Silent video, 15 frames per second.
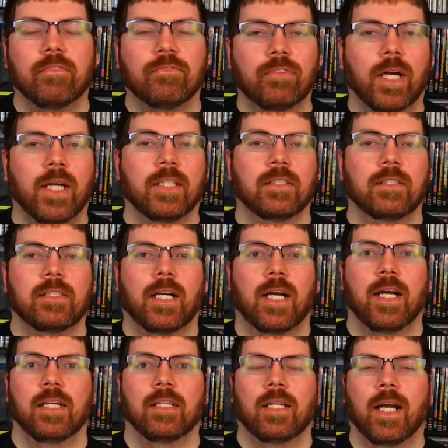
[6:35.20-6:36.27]
of
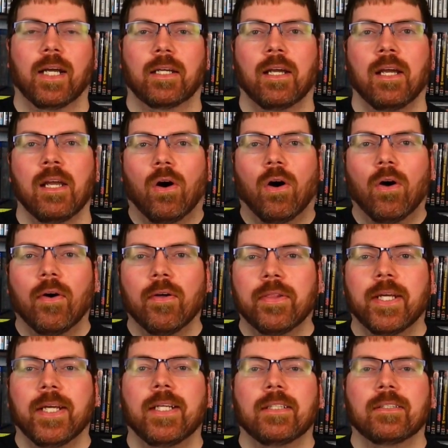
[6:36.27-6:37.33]
Frankenstein. Like all
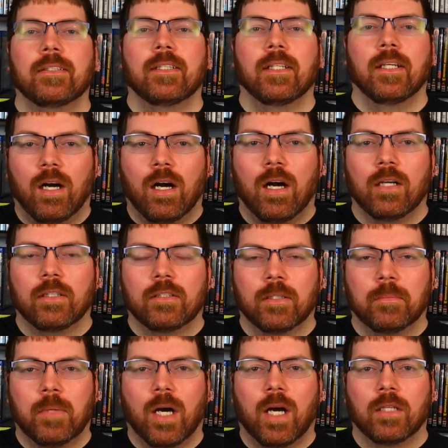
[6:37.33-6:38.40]
these
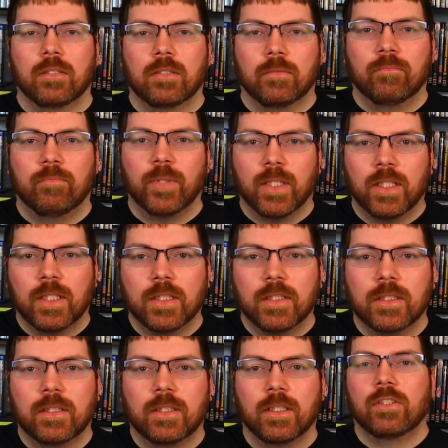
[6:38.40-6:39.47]
awesome, awesome
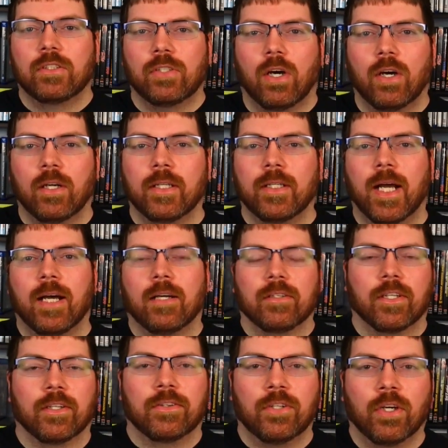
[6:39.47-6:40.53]
villains started out in
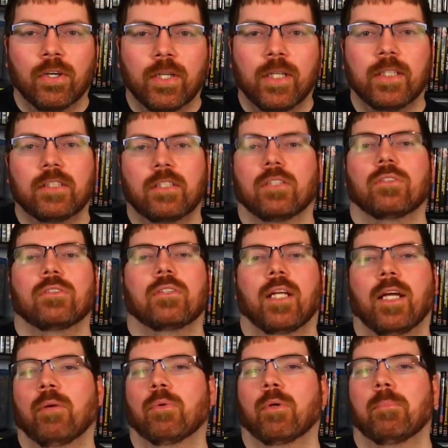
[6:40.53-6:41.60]
the 30s and
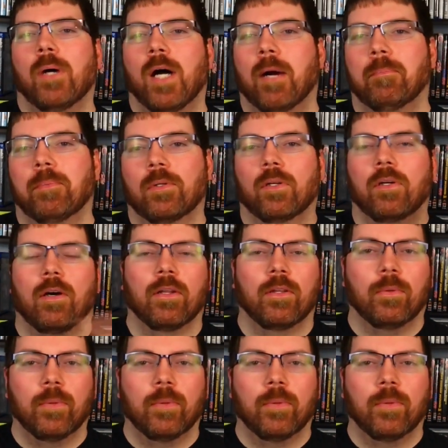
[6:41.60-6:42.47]
they were popular all